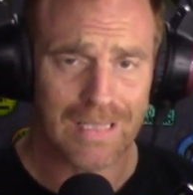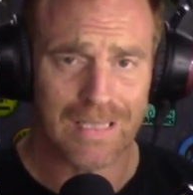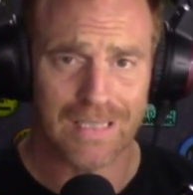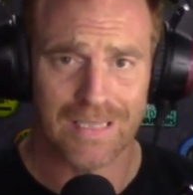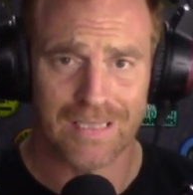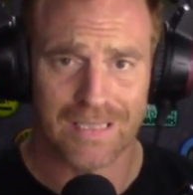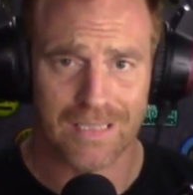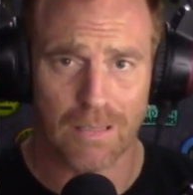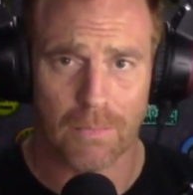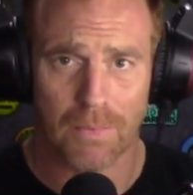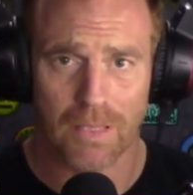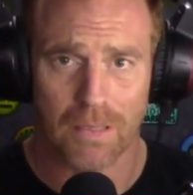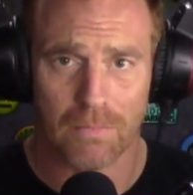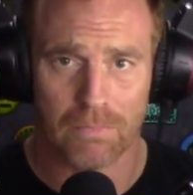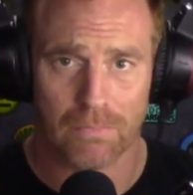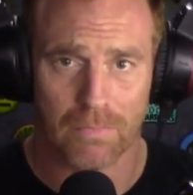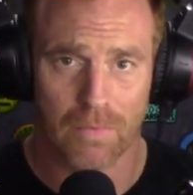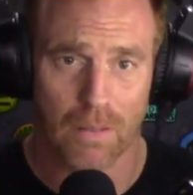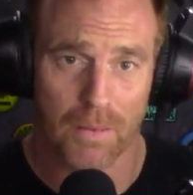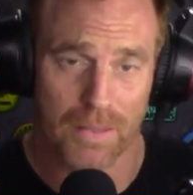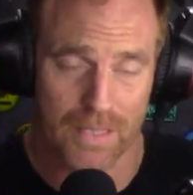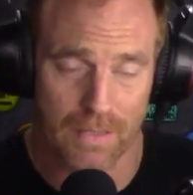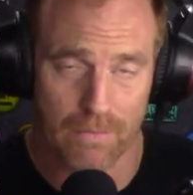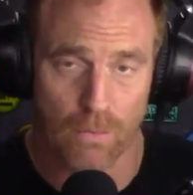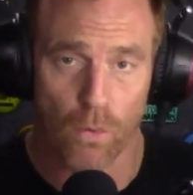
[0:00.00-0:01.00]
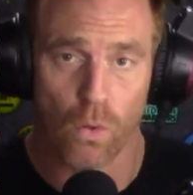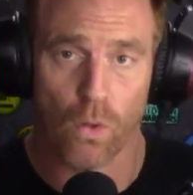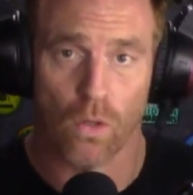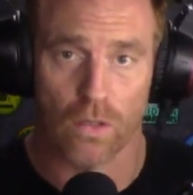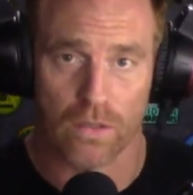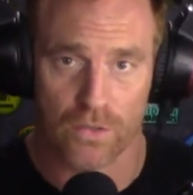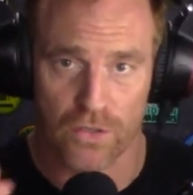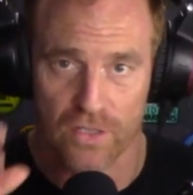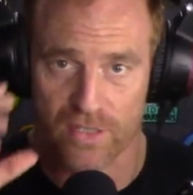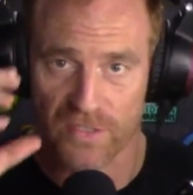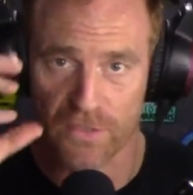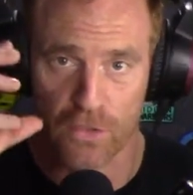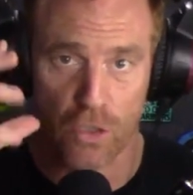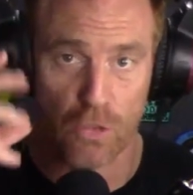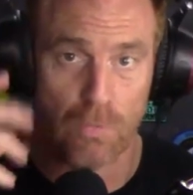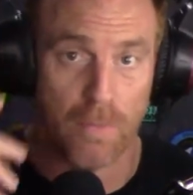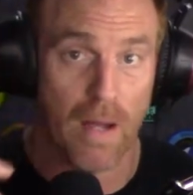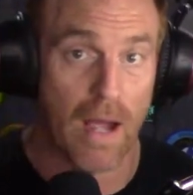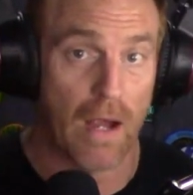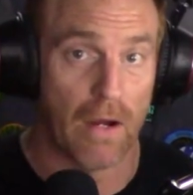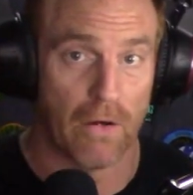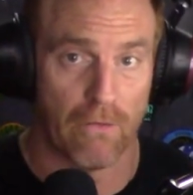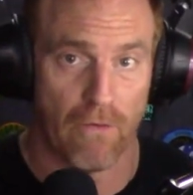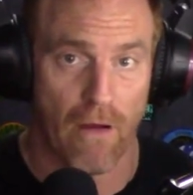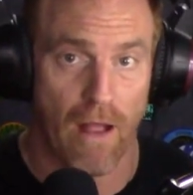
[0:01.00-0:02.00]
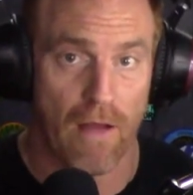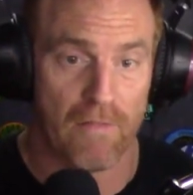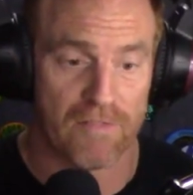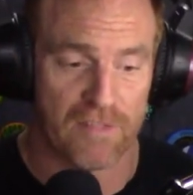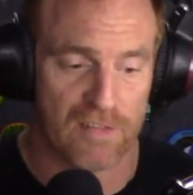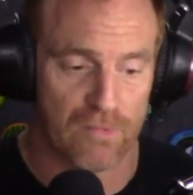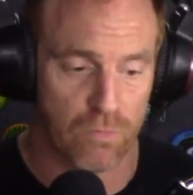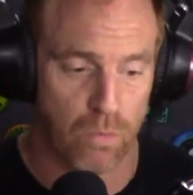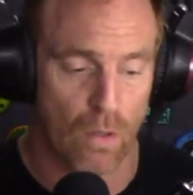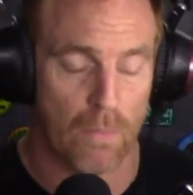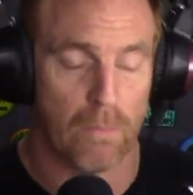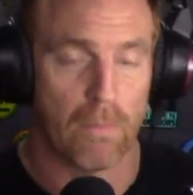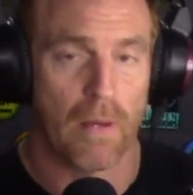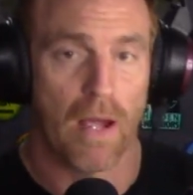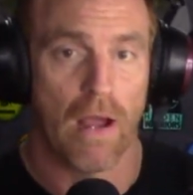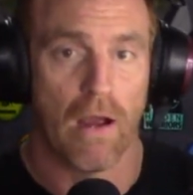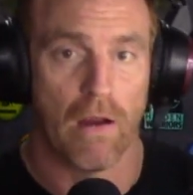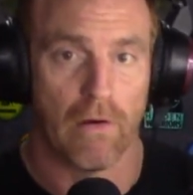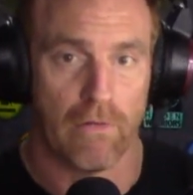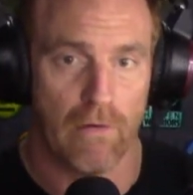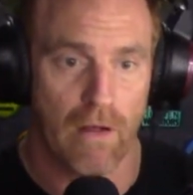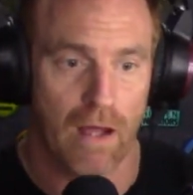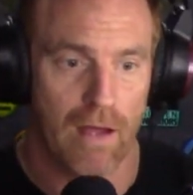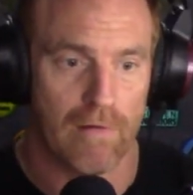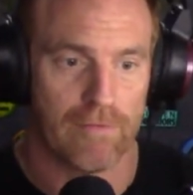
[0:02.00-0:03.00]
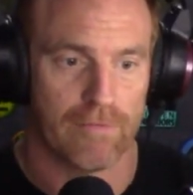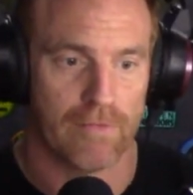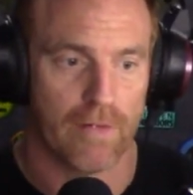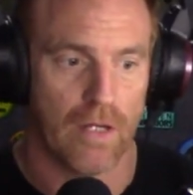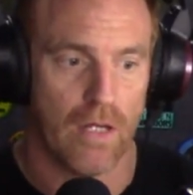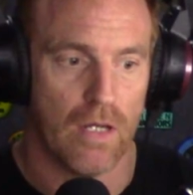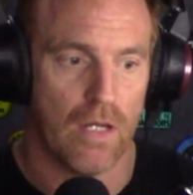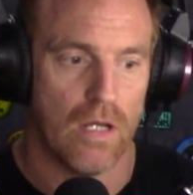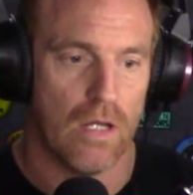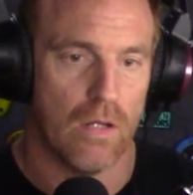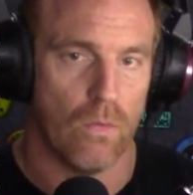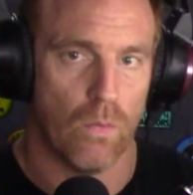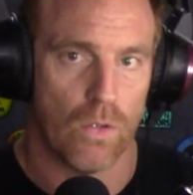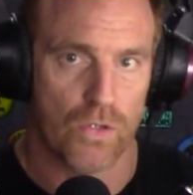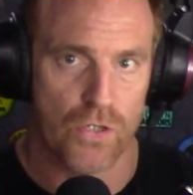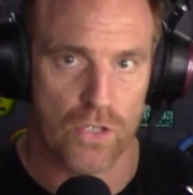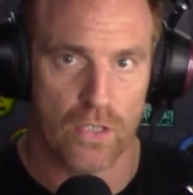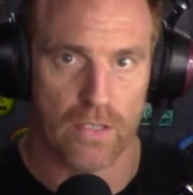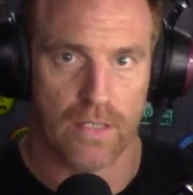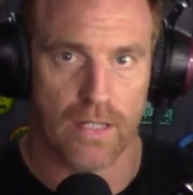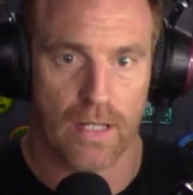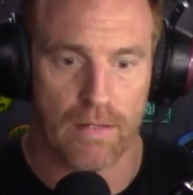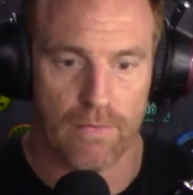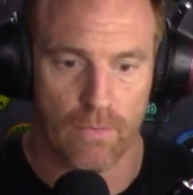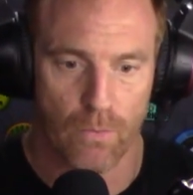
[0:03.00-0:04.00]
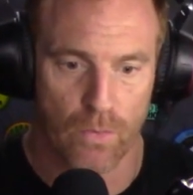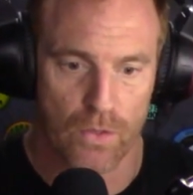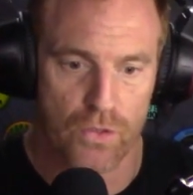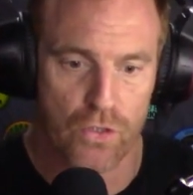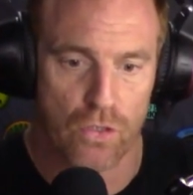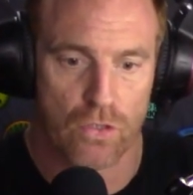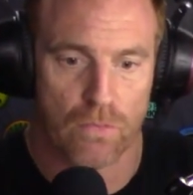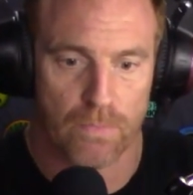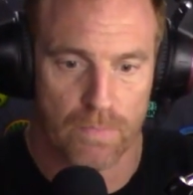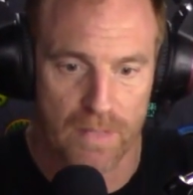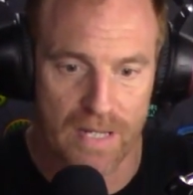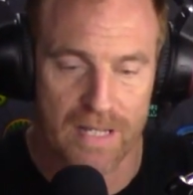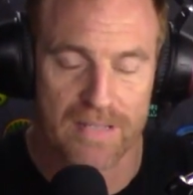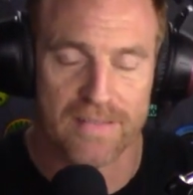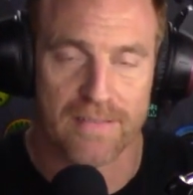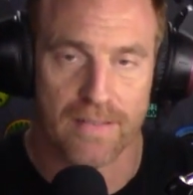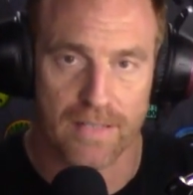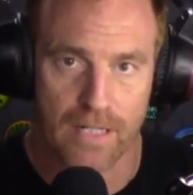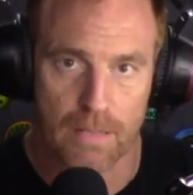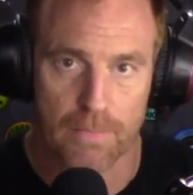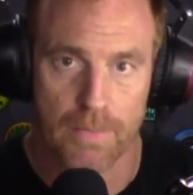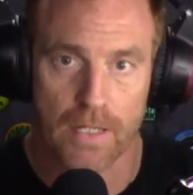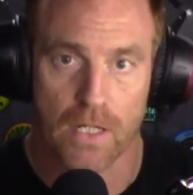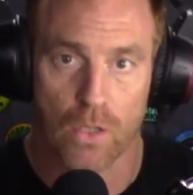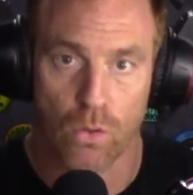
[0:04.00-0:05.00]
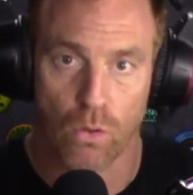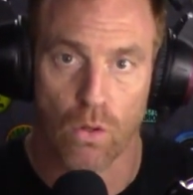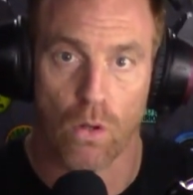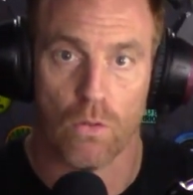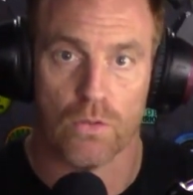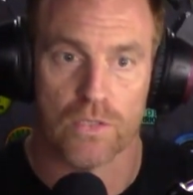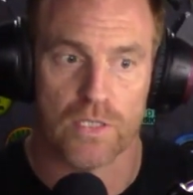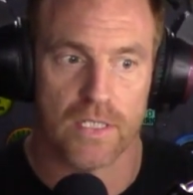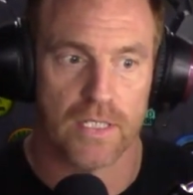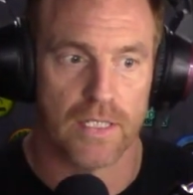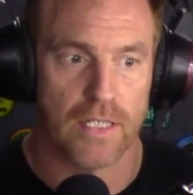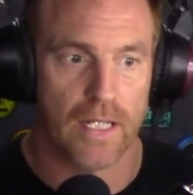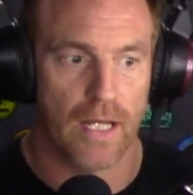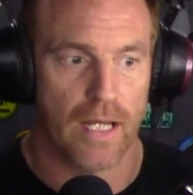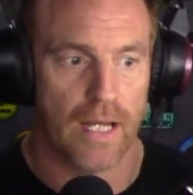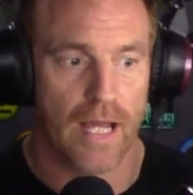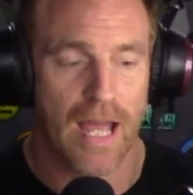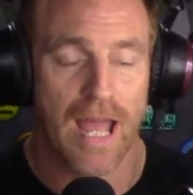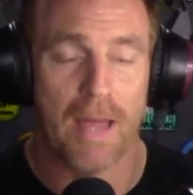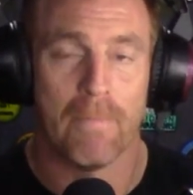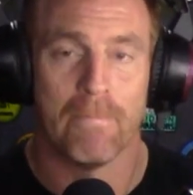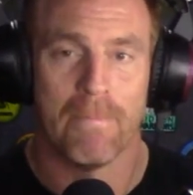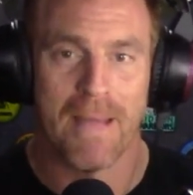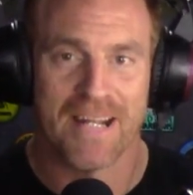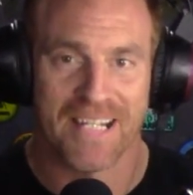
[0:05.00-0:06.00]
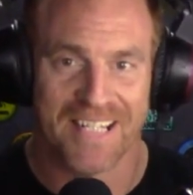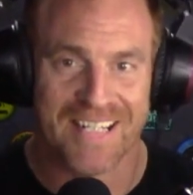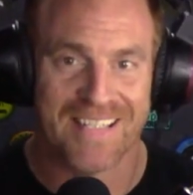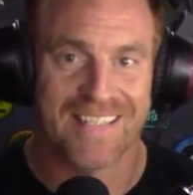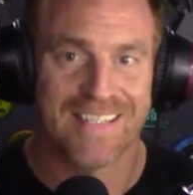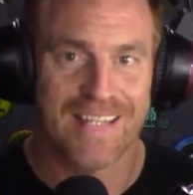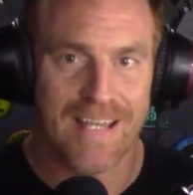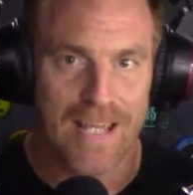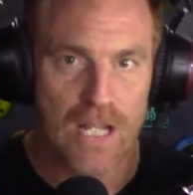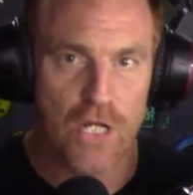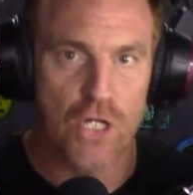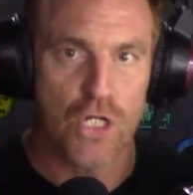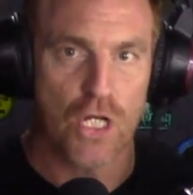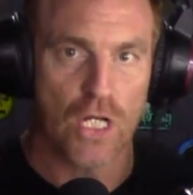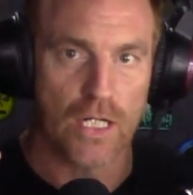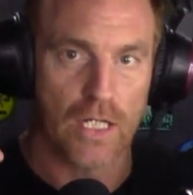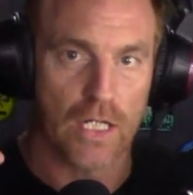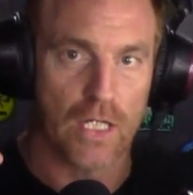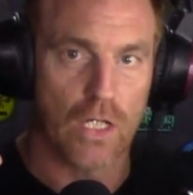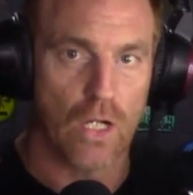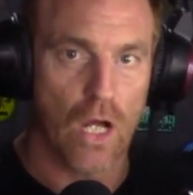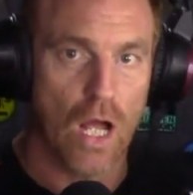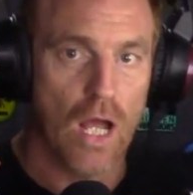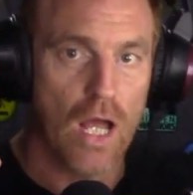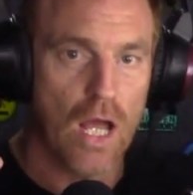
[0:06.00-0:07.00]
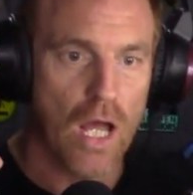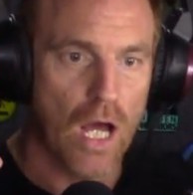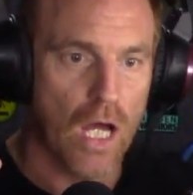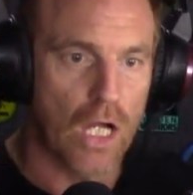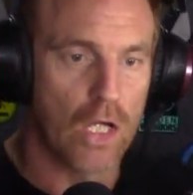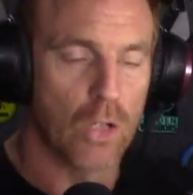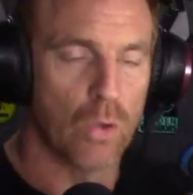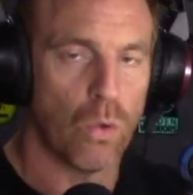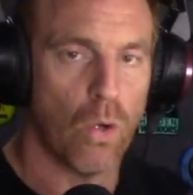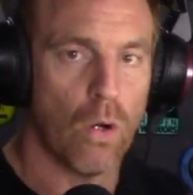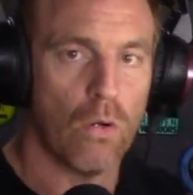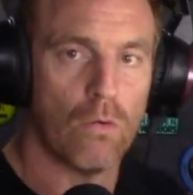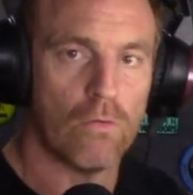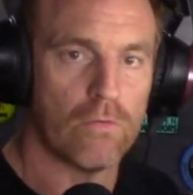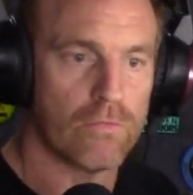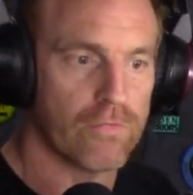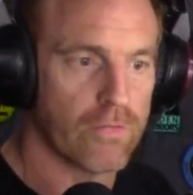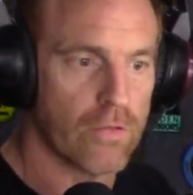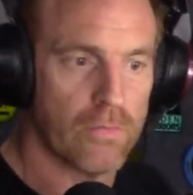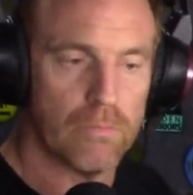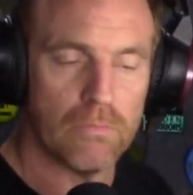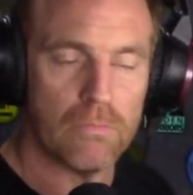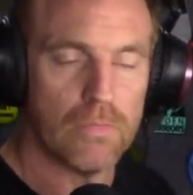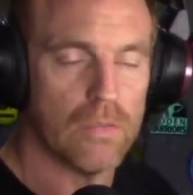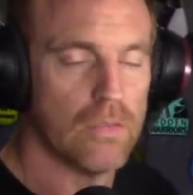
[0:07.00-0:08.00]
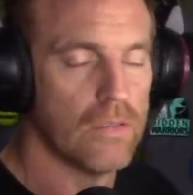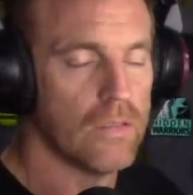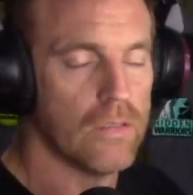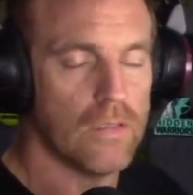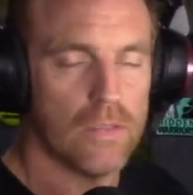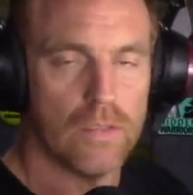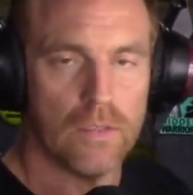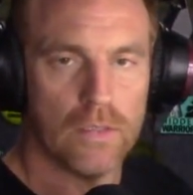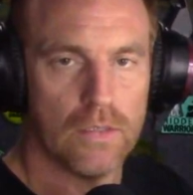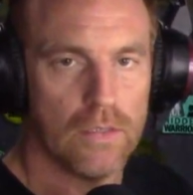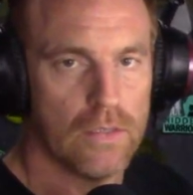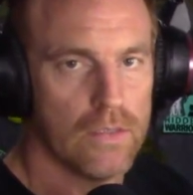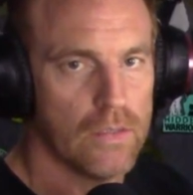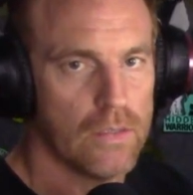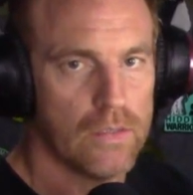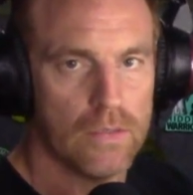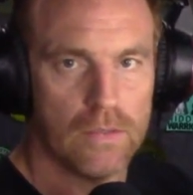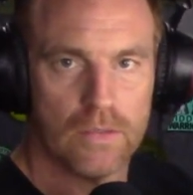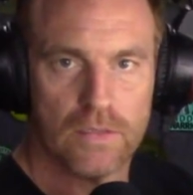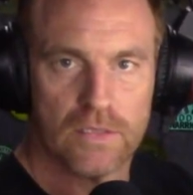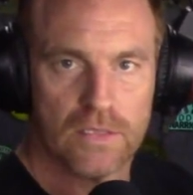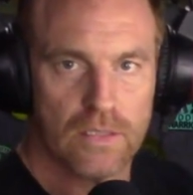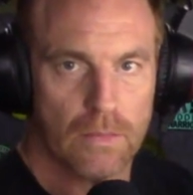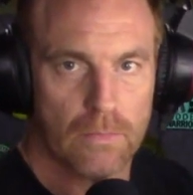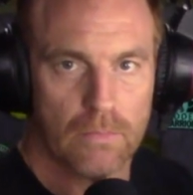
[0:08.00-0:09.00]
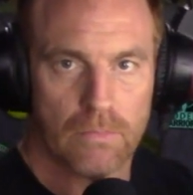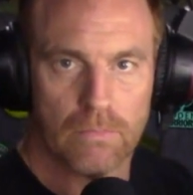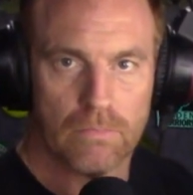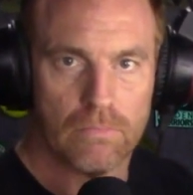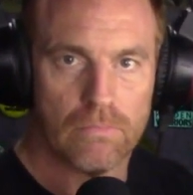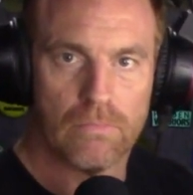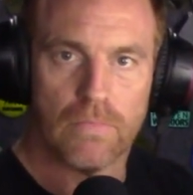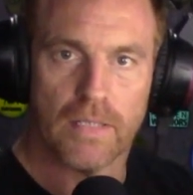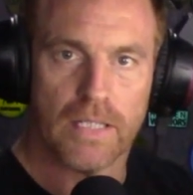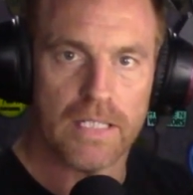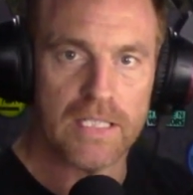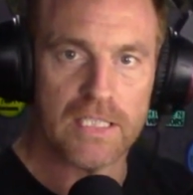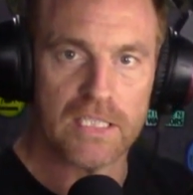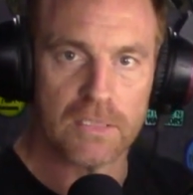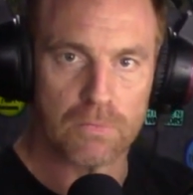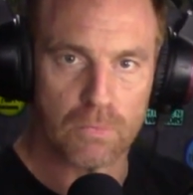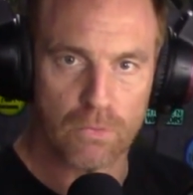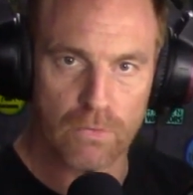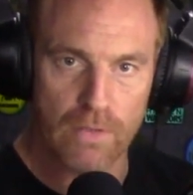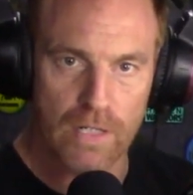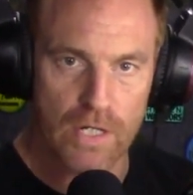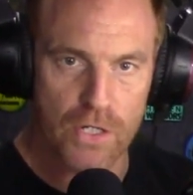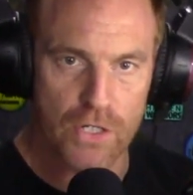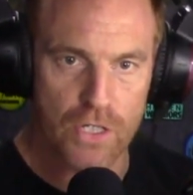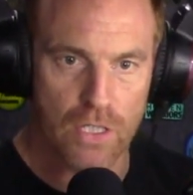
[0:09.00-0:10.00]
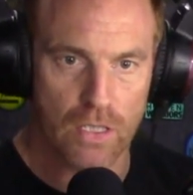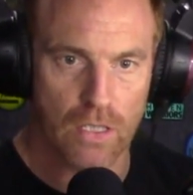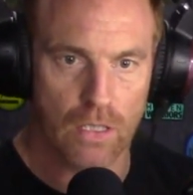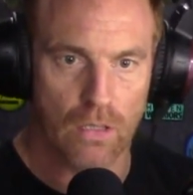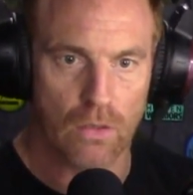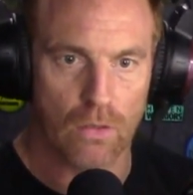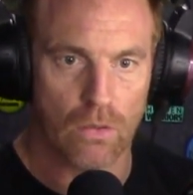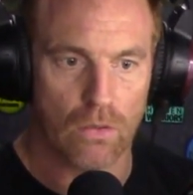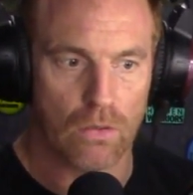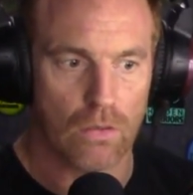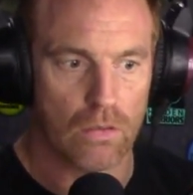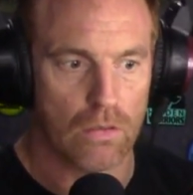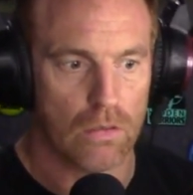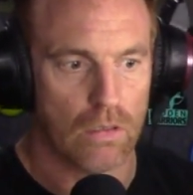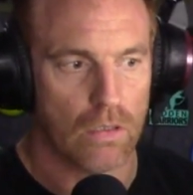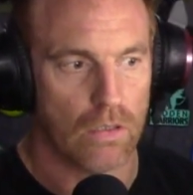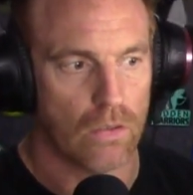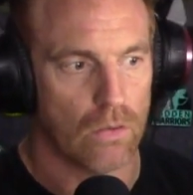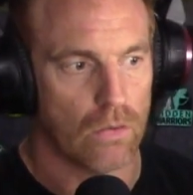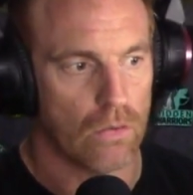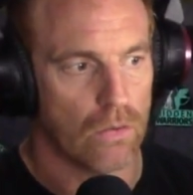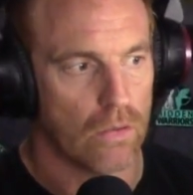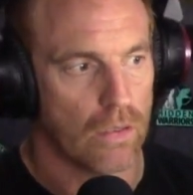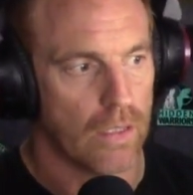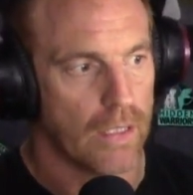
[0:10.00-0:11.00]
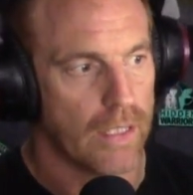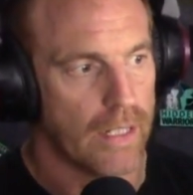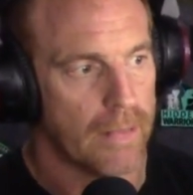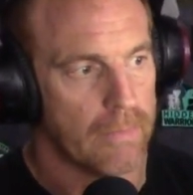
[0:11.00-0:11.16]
They're all just two paragraphs. It's one paragraph which will basically be quoting a meditation, a quote from some inspirational or